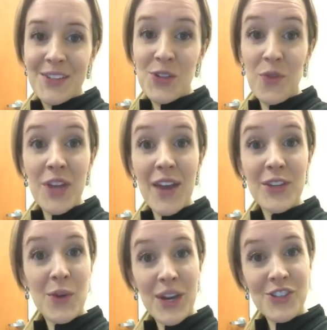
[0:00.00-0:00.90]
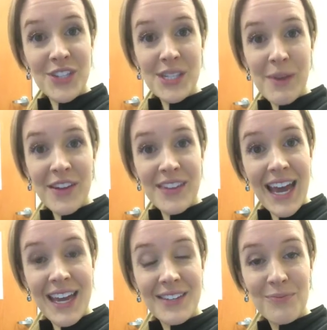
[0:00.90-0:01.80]
So if you have any questions about
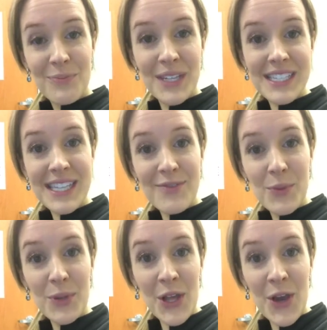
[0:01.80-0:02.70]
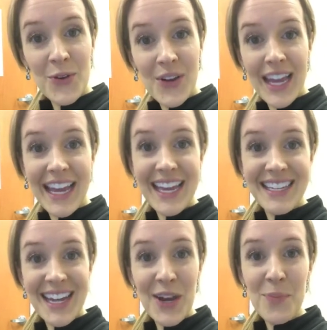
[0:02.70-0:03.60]
that, please leave it below,
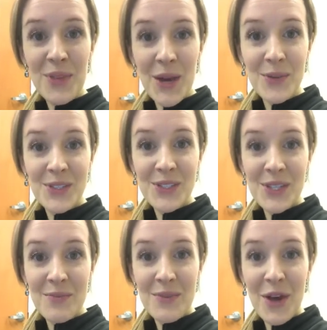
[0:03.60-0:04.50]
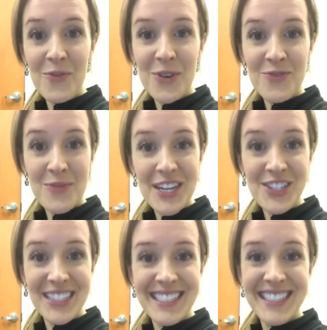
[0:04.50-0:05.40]
and I hope that was some helpful
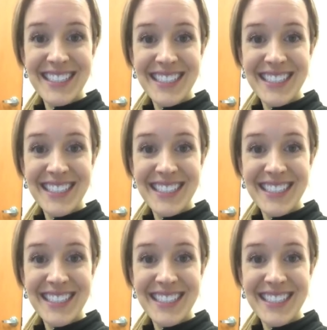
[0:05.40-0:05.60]
information.